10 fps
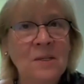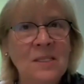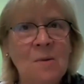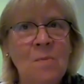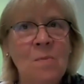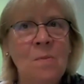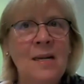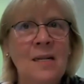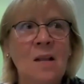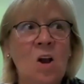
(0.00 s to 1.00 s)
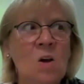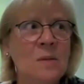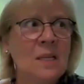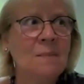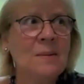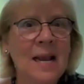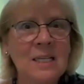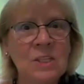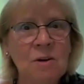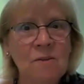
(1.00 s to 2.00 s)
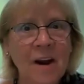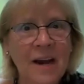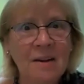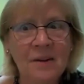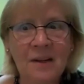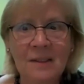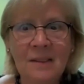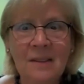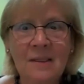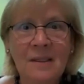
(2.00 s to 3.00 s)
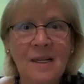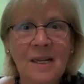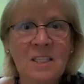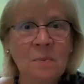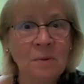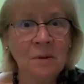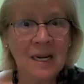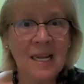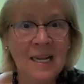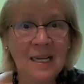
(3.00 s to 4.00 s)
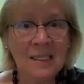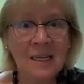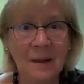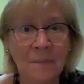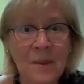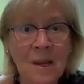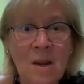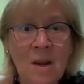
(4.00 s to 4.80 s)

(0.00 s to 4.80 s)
People say, "What is a home sleep test?" They're afraid of it. It's pretty easy.